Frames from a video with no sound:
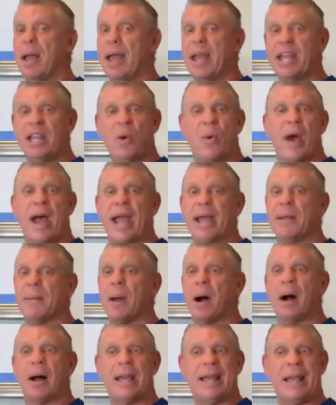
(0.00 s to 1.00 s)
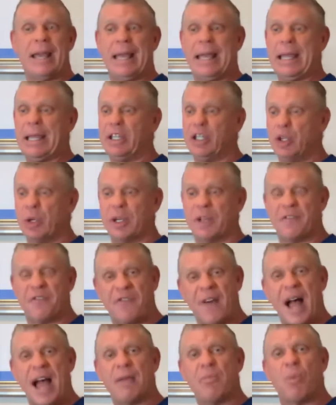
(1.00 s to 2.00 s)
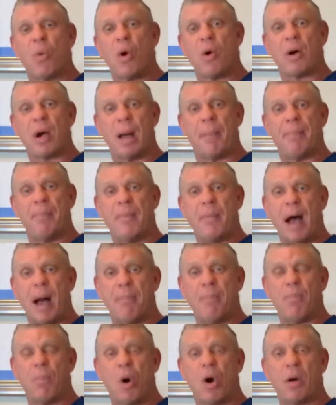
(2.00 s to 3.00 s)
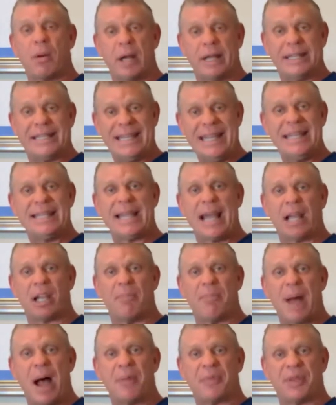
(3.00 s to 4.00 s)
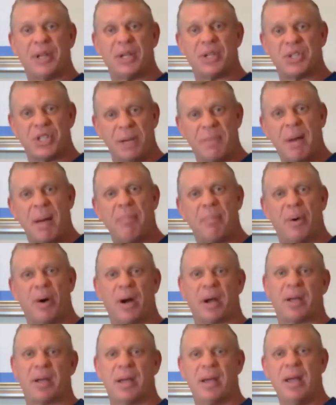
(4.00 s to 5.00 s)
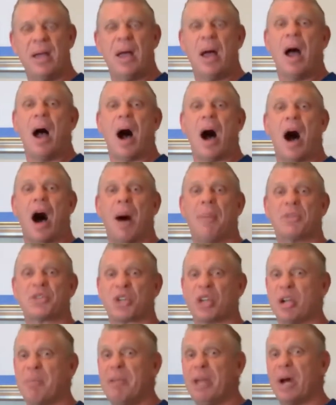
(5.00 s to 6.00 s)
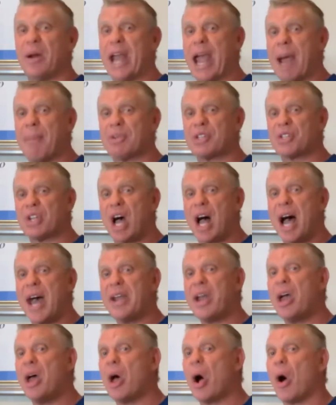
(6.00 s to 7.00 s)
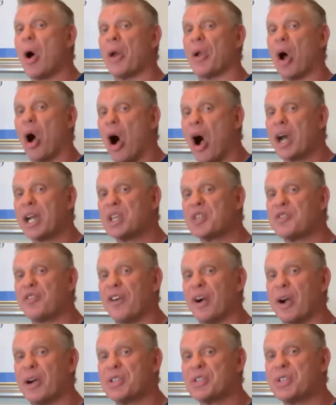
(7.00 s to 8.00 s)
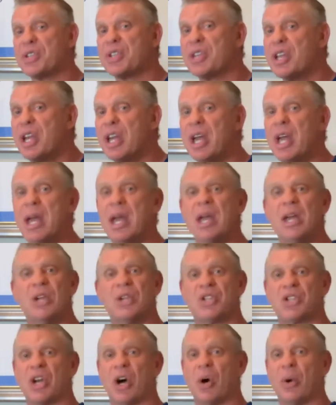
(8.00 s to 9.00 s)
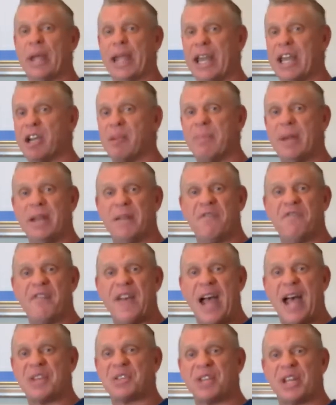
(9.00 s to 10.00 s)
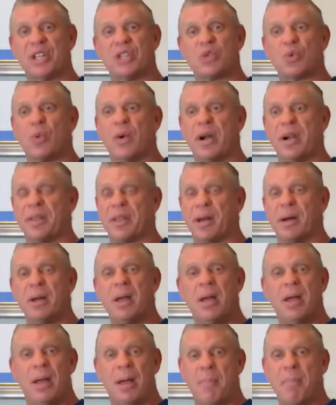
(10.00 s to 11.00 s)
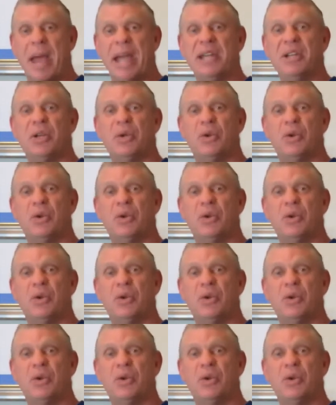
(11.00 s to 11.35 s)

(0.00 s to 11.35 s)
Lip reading: anyway, you can find more detail about this in my book. It's going to be on Amazon on August 1st. So intermittent fasting is one of the main